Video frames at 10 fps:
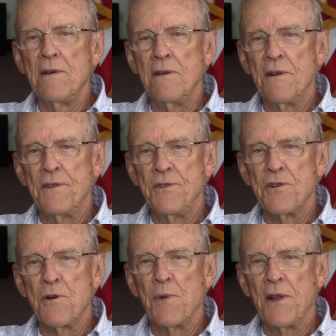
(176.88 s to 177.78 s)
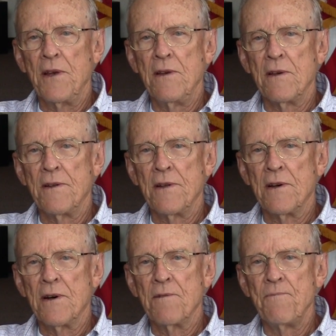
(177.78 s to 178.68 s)
in Germany, and
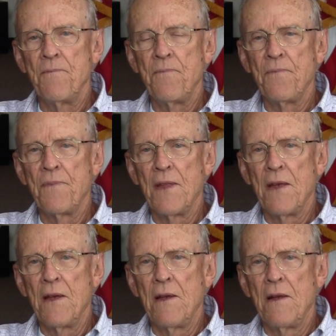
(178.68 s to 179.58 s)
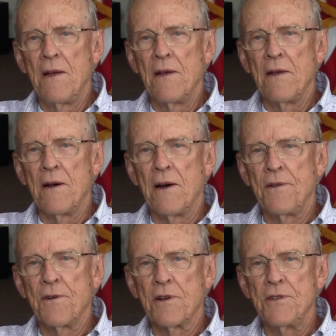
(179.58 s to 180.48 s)
uh, I
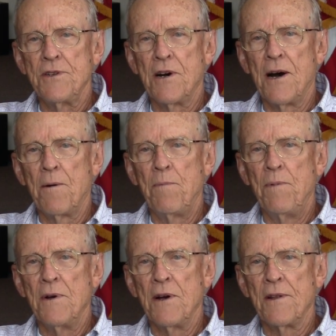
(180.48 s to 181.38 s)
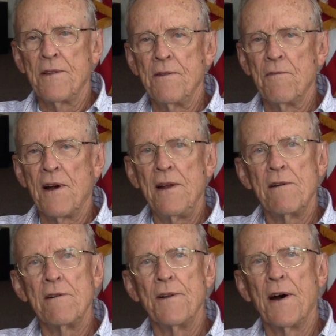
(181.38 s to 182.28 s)
took a job at the Wright
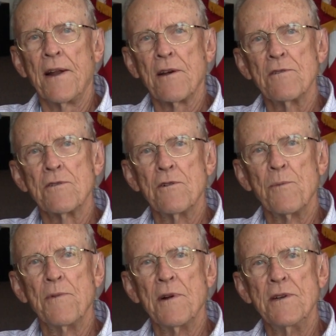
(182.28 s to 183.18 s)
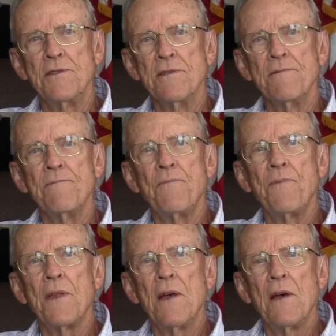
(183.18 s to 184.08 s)
Aeronautical Corporation.
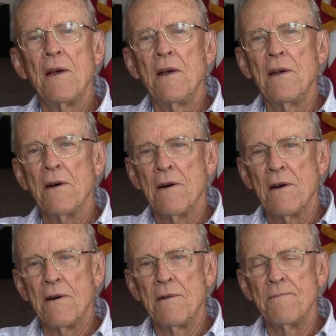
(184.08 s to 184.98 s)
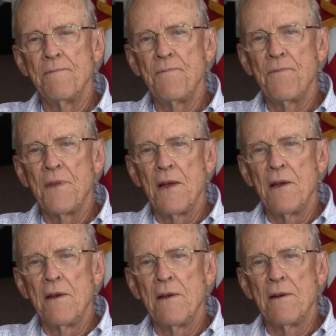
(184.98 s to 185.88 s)
Uh,
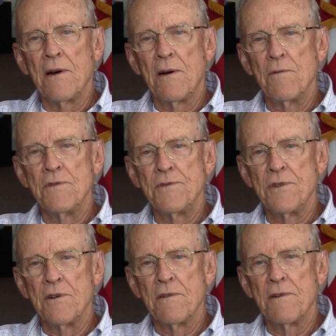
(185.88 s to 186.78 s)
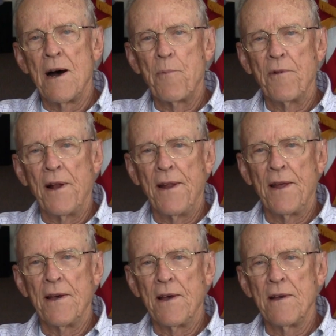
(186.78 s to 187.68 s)
I was uh,
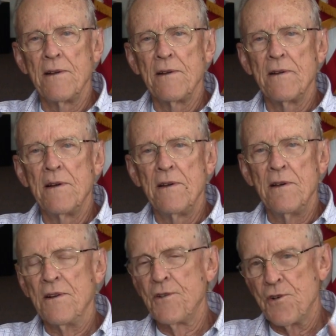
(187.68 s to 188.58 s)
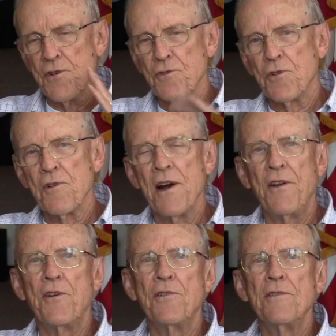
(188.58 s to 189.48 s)
operating a internal
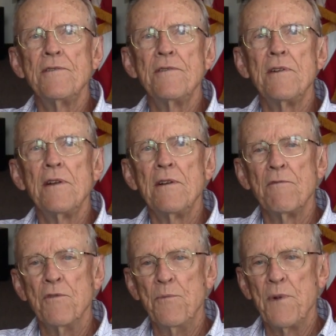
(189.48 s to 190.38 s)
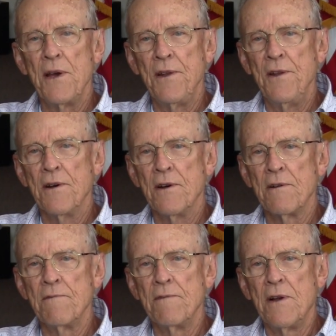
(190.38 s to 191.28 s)
grinder. We made uh,
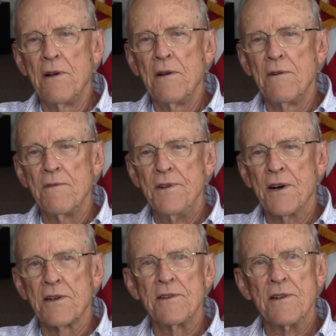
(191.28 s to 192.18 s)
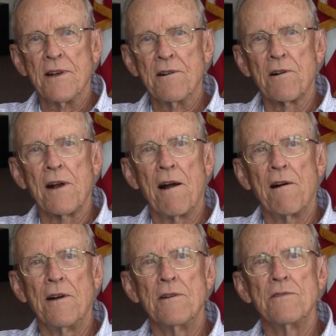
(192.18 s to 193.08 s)
reduction gear
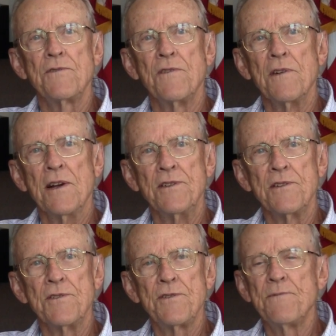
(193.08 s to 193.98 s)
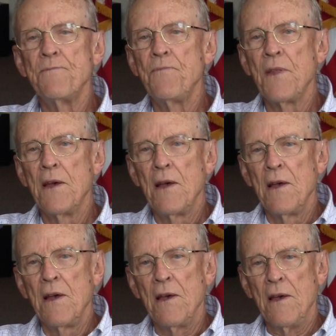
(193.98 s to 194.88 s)
carriers for engines,
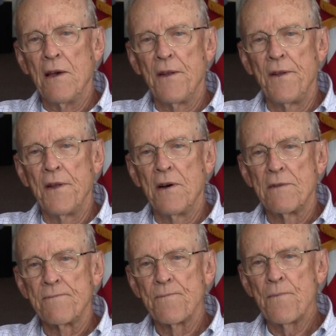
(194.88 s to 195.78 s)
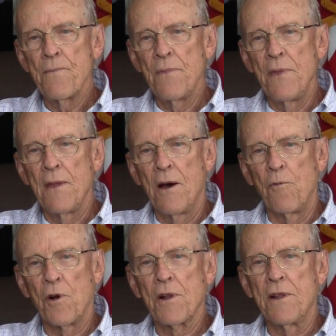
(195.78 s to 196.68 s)
and uh, I
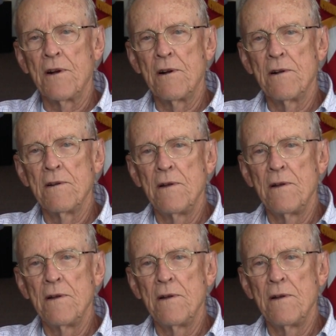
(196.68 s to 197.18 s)
worked there. I